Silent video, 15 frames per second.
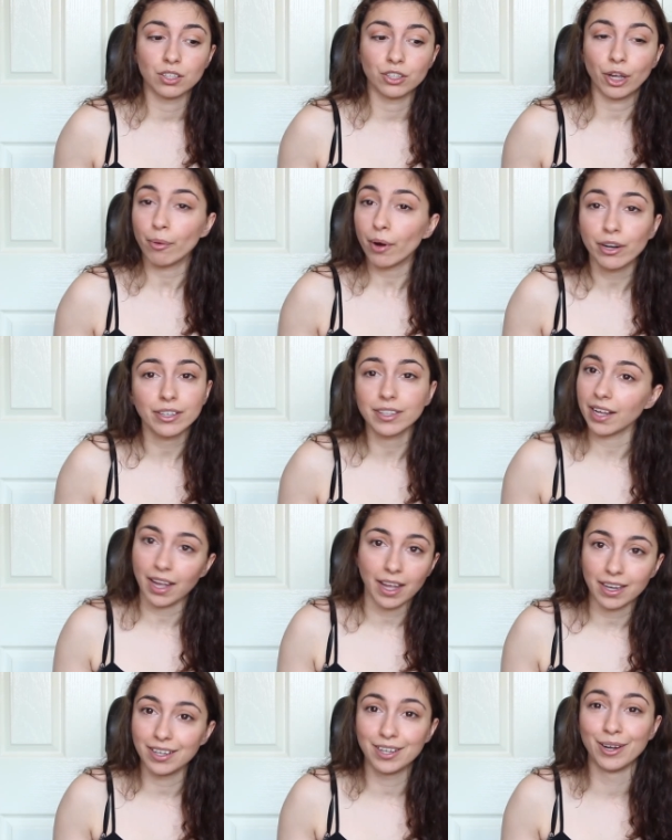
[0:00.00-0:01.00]
You won't
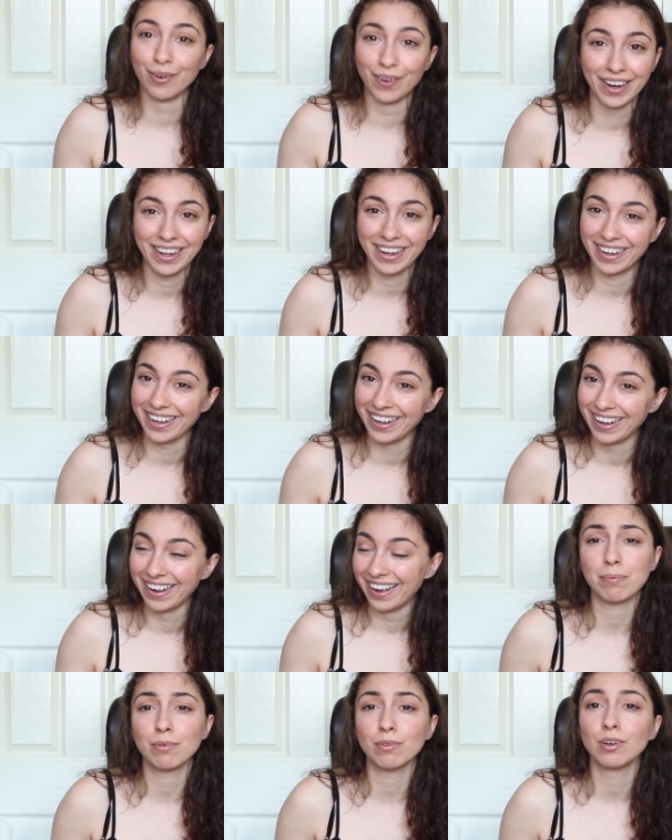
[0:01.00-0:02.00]
get anywhere.
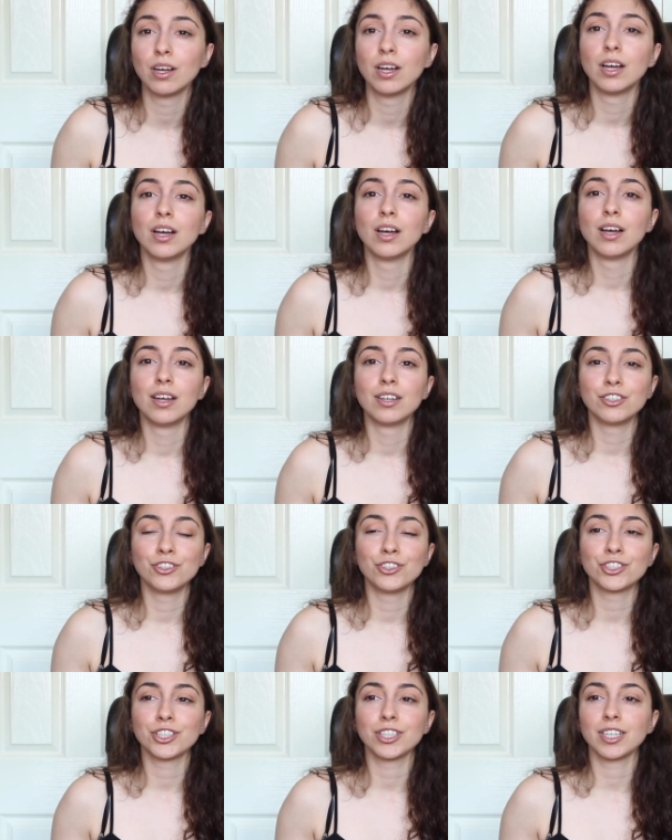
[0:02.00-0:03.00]
People
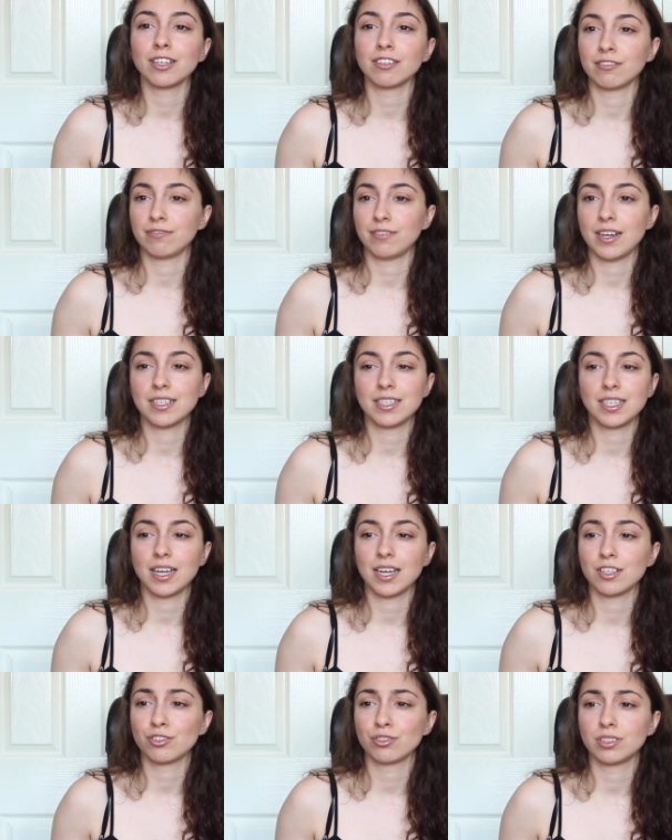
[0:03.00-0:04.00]
usually are afraid to get
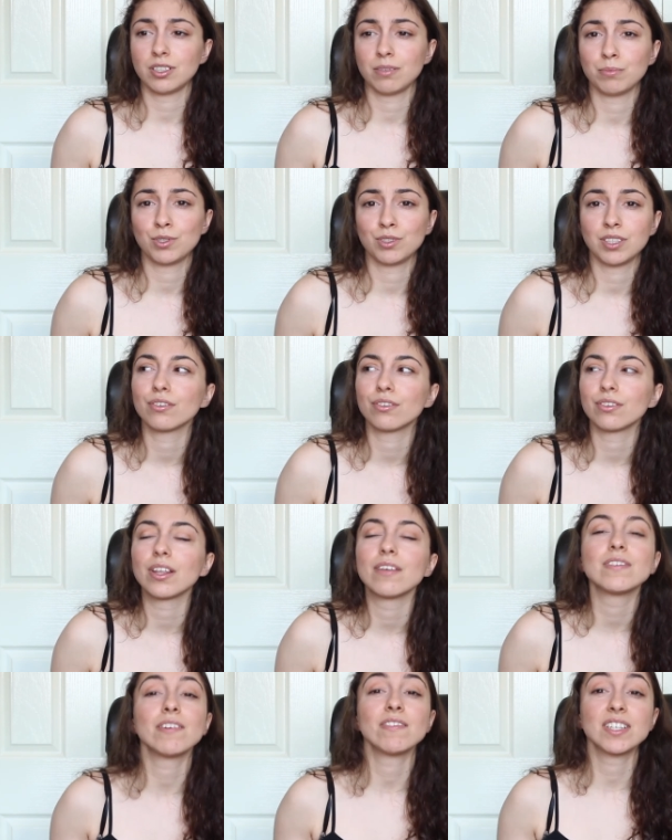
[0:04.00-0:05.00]
headshots done because
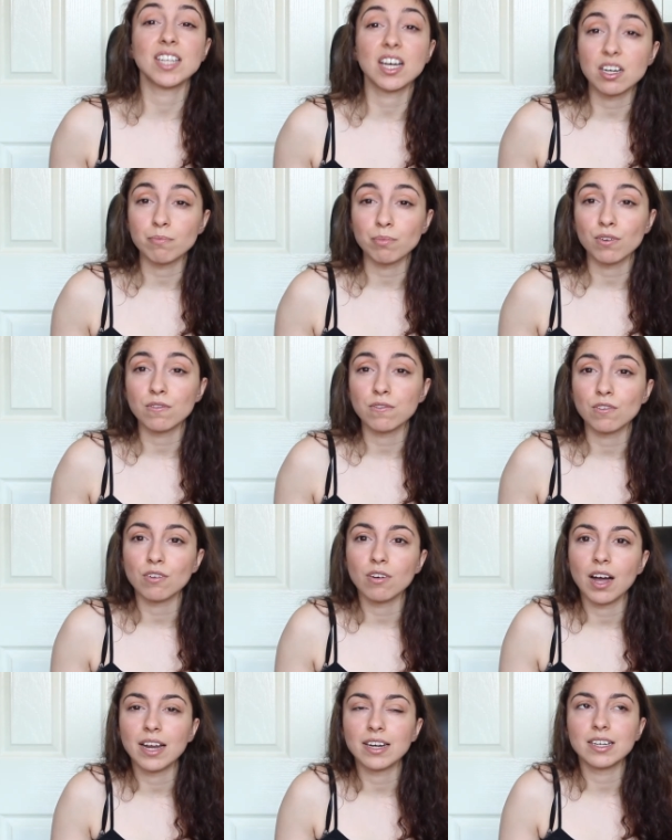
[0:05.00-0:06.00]
they've never done it
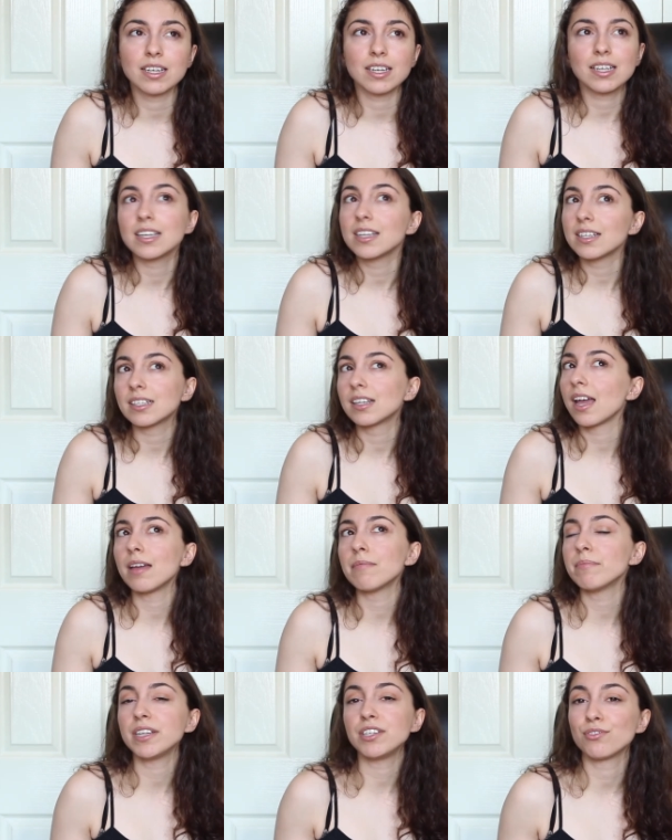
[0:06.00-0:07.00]
before, and it
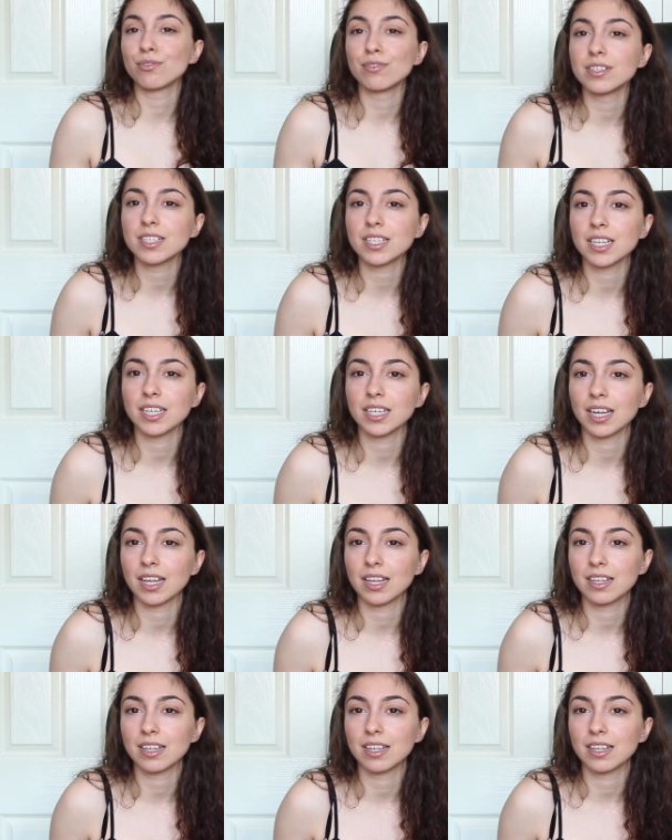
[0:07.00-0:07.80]
can be daunting.